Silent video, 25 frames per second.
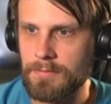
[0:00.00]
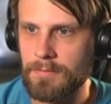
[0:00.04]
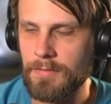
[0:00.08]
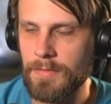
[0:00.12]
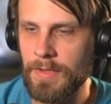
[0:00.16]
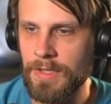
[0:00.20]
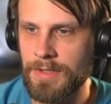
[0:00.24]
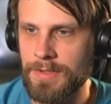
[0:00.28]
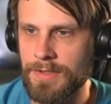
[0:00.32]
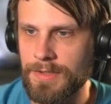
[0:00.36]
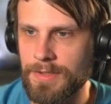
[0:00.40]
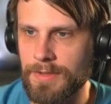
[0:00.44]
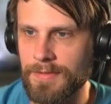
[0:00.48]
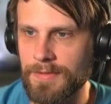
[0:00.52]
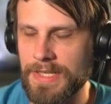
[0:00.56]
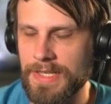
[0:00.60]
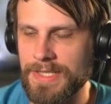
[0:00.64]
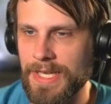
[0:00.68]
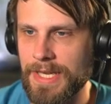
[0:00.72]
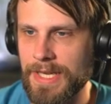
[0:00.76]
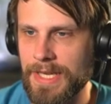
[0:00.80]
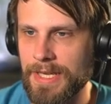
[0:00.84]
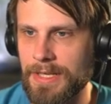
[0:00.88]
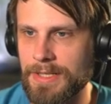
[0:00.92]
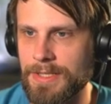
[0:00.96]
So if they
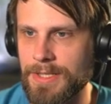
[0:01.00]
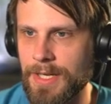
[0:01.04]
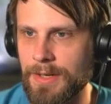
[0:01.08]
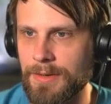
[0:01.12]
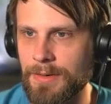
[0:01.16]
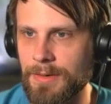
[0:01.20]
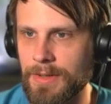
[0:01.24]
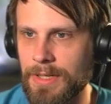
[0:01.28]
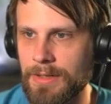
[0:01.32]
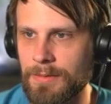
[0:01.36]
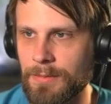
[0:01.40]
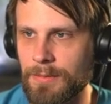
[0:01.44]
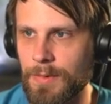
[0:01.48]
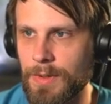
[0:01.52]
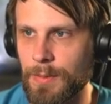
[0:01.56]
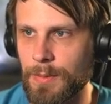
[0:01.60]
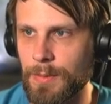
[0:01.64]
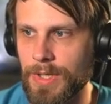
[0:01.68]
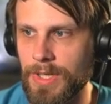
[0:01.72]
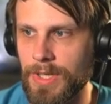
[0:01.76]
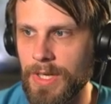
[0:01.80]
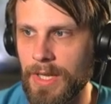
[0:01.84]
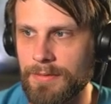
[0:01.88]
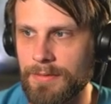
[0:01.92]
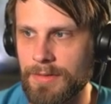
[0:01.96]
take a token, we
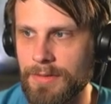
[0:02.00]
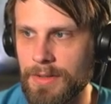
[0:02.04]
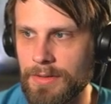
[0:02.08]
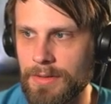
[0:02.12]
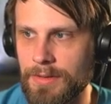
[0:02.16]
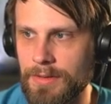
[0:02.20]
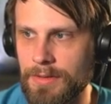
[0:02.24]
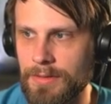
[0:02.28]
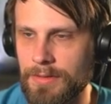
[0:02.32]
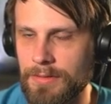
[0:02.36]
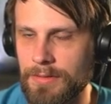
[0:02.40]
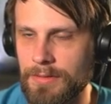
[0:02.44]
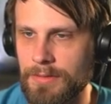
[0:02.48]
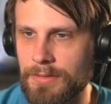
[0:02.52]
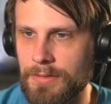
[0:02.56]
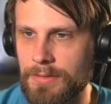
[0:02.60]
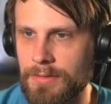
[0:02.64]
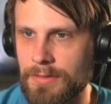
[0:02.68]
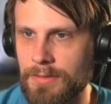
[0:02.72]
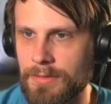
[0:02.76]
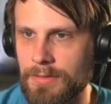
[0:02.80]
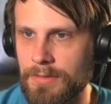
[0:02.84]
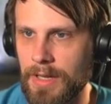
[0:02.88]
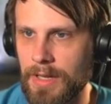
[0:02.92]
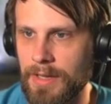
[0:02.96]
would never
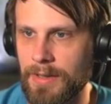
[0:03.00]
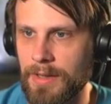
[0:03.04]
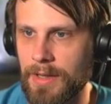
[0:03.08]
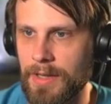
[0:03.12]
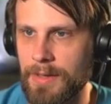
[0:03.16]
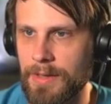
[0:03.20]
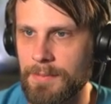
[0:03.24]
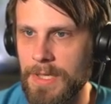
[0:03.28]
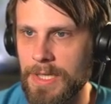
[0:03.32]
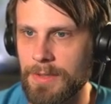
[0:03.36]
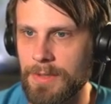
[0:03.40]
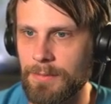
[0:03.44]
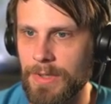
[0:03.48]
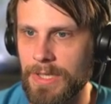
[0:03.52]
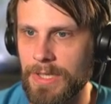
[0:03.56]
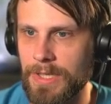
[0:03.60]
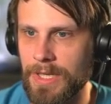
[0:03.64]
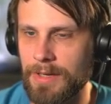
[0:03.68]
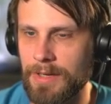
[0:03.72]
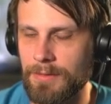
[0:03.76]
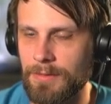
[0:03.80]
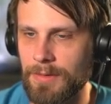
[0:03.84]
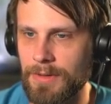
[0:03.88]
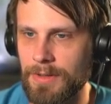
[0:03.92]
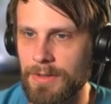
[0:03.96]
I, I mean, we
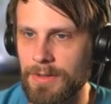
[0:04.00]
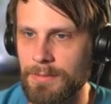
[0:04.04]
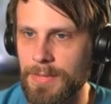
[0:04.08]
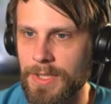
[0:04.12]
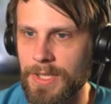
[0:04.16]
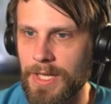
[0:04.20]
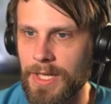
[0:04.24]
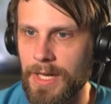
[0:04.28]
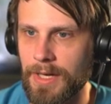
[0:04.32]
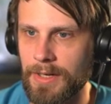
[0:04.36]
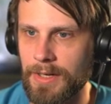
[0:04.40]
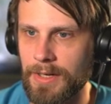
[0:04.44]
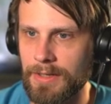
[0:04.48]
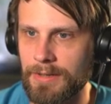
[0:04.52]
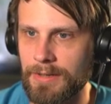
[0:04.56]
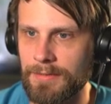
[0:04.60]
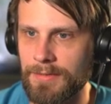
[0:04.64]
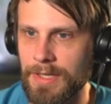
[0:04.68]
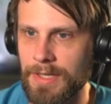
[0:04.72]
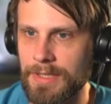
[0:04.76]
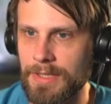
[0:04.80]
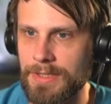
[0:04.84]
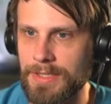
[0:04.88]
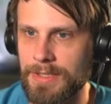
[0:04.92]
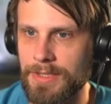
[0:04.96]
can't really block. If
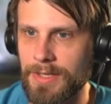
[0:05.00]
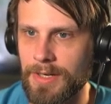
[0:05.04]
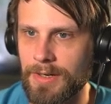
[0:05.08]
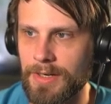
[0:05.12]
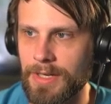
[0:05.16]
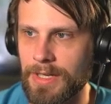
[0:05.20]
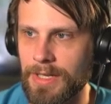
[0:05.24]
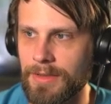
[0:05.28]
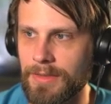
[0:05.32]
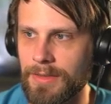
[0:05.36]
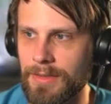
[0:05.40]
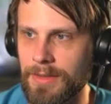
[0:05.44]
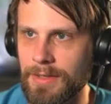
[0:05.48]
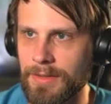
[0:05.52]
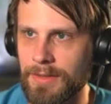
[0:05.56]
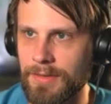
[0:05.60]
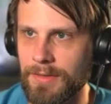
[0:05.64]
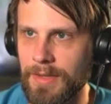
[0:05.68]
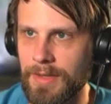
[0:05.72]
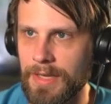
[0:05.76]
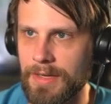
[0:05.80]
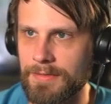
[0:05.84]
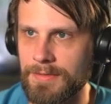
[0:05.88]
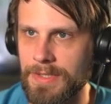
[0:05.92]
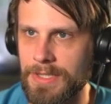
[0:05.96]
they target this,
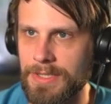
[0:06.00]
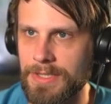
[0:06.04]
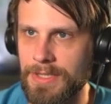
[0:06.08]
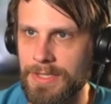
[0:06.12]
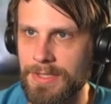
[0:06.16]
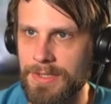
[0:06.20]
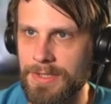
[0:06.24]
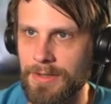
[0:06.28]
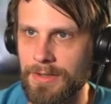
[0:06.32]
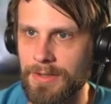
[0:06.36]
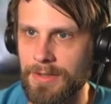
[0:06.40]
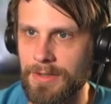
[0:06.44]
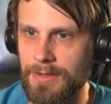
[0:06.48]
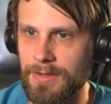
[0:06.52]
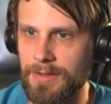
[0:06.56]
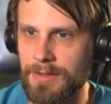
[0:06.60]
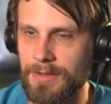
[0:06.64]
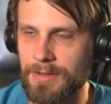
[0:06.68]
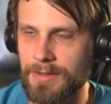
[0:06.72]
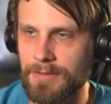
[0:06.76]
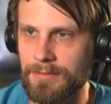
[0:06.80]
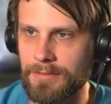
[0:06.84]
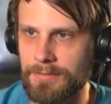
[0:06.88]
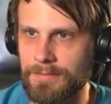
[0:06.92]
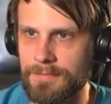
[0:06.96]
they have to discard a
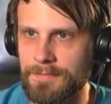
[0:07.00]
card.